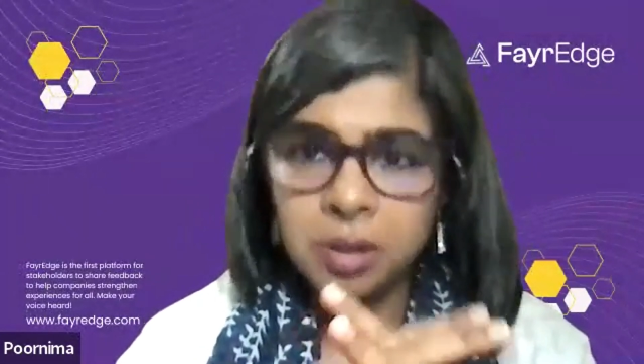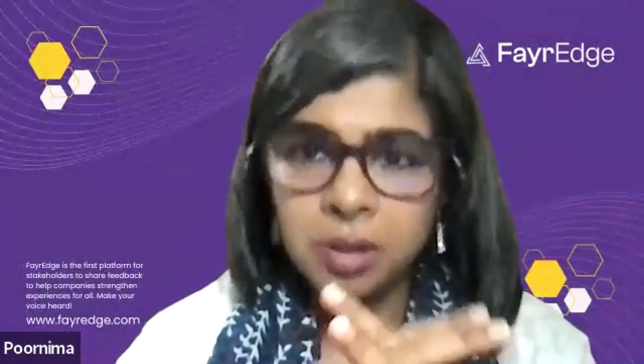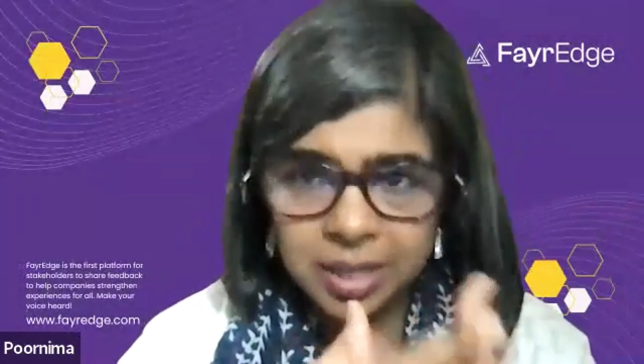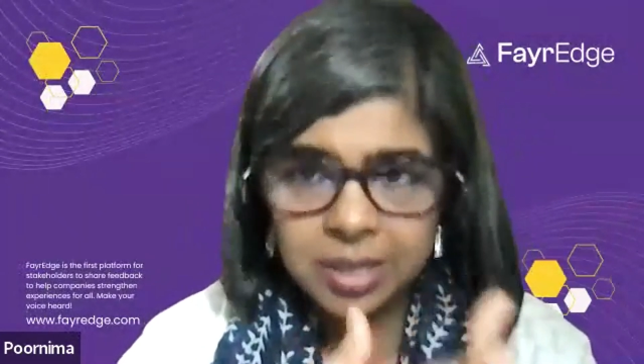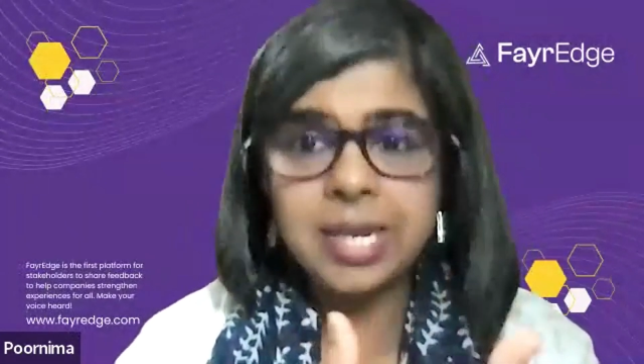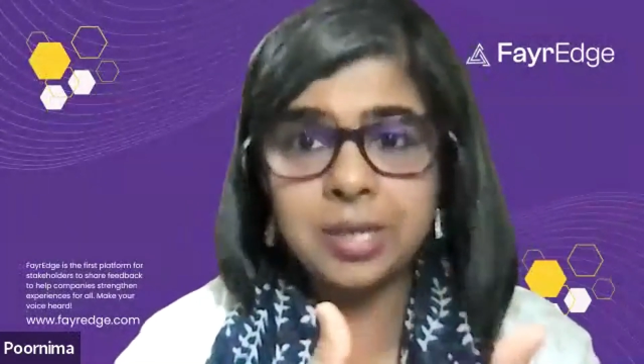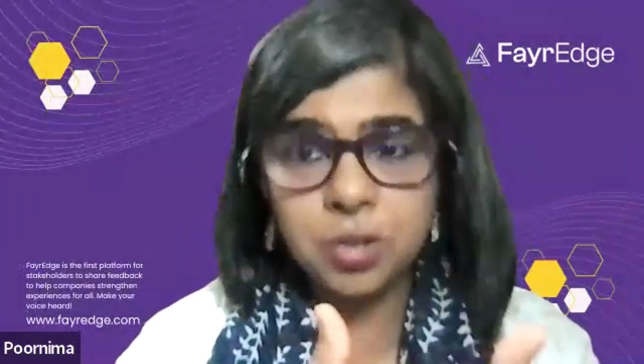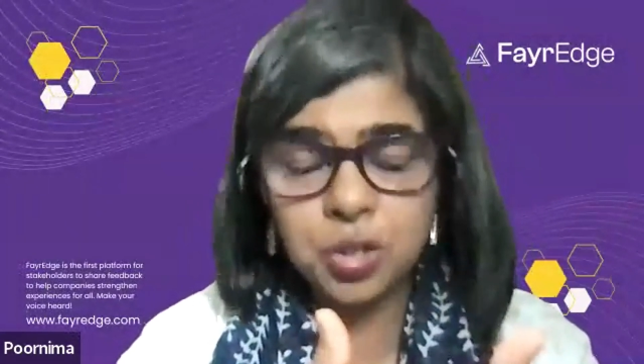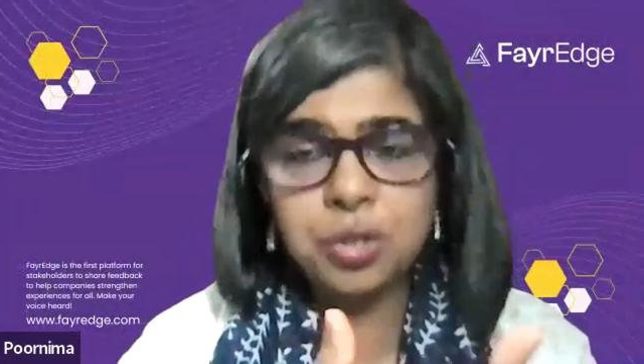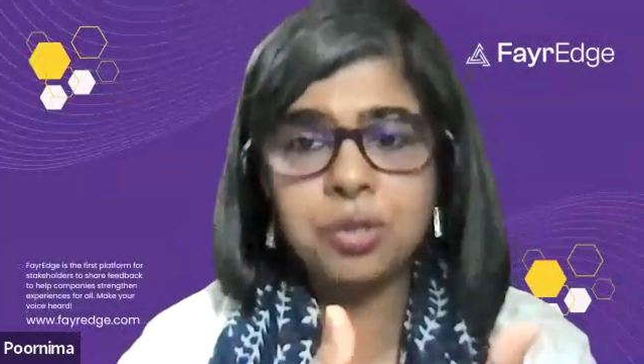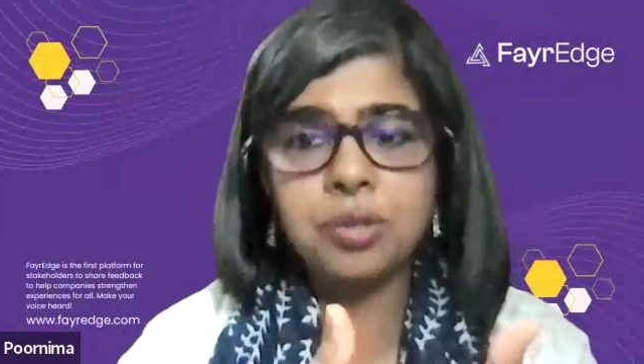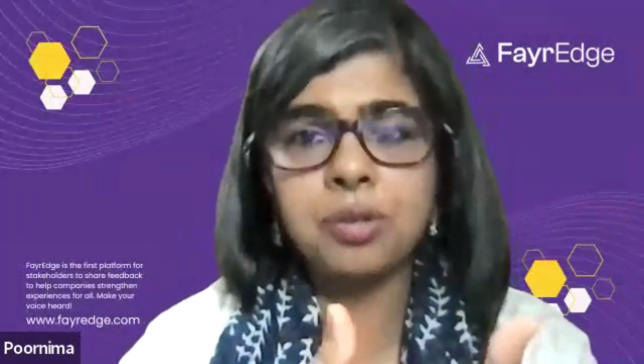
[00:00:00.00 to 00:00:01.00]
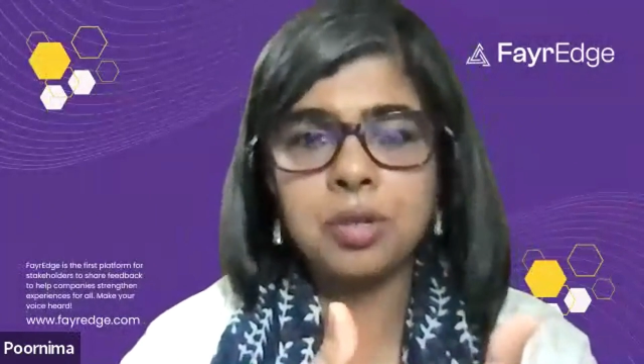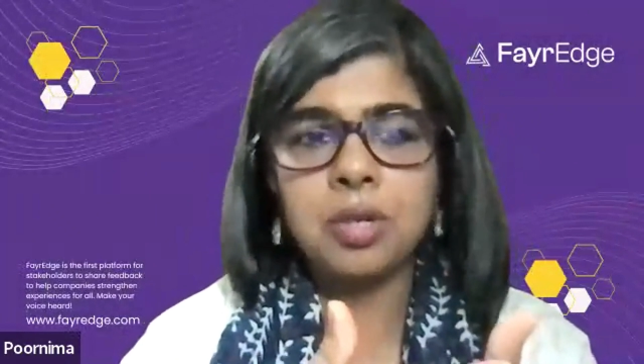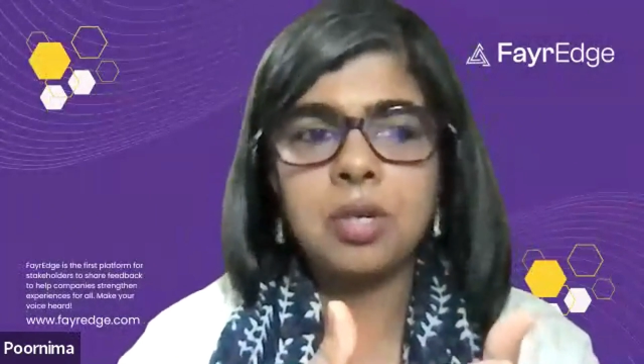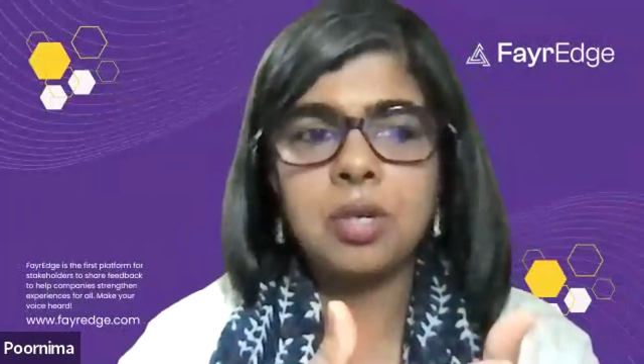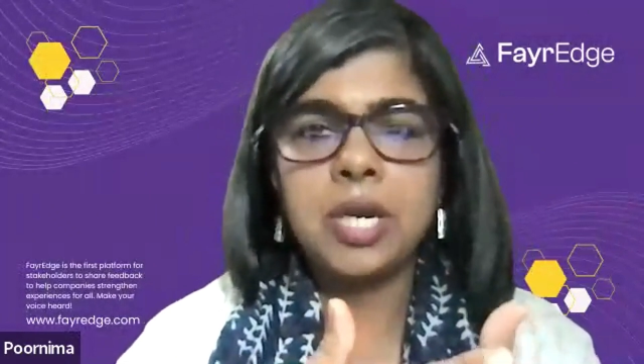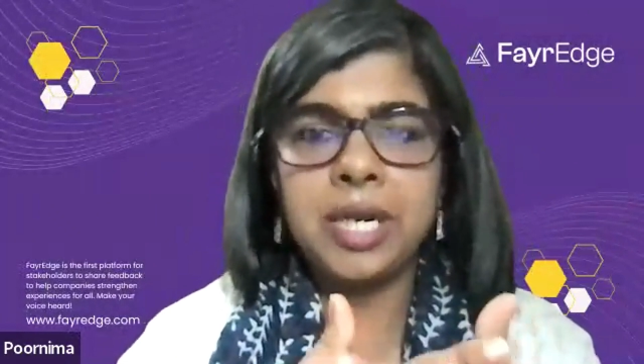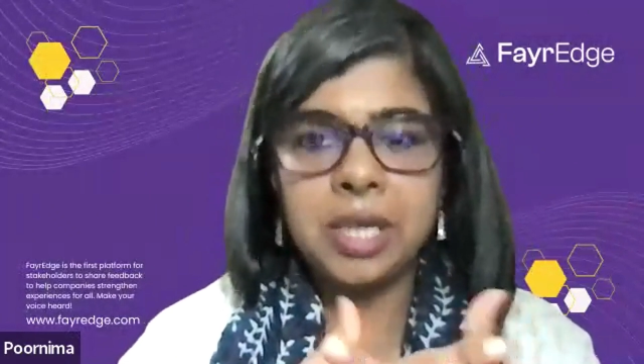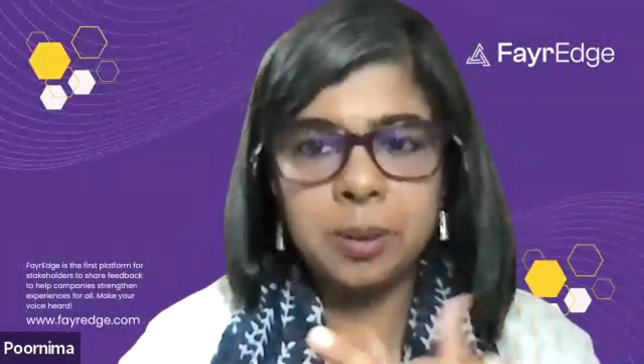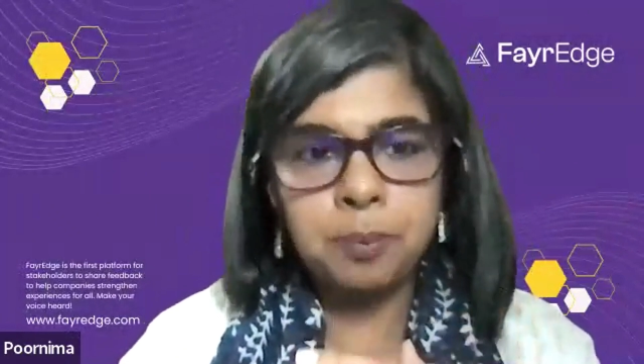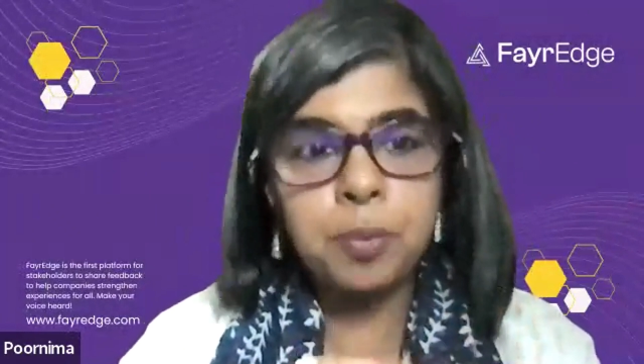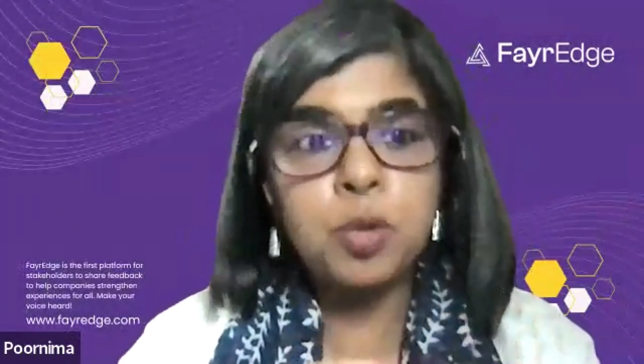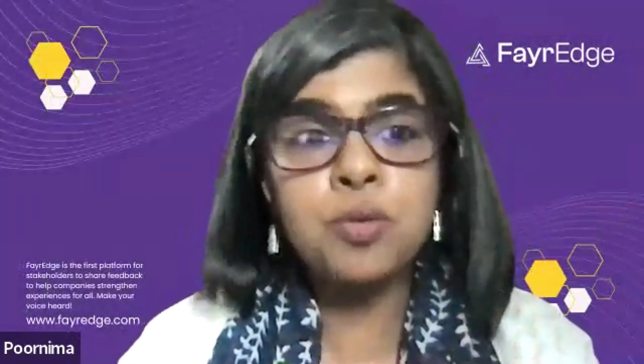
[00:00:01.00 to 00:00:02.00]
retention, it
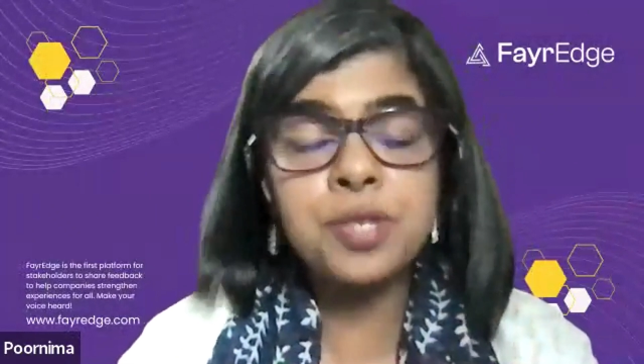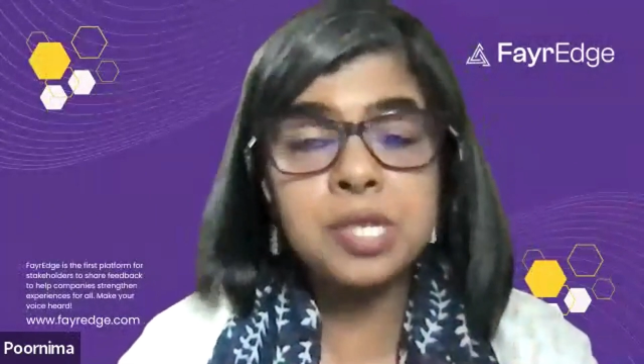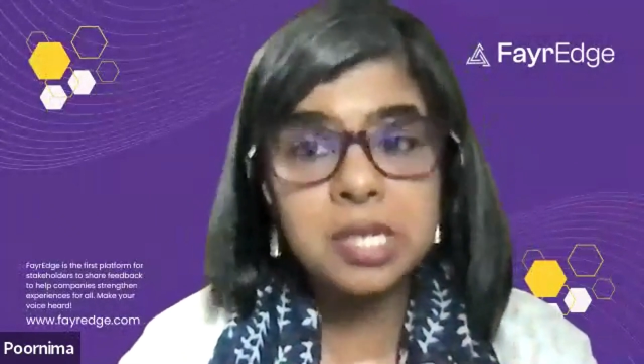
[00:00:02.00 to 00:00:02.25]
improves